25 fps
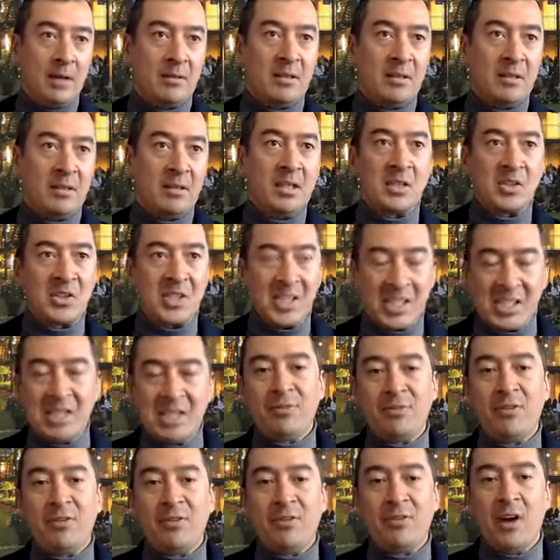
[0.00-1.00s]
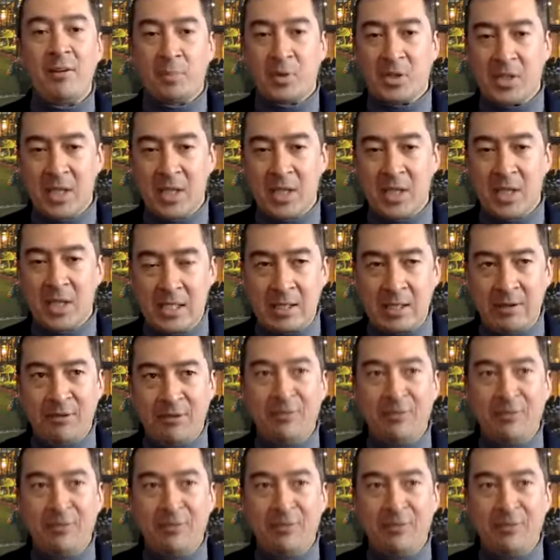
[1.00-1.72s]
think a 65%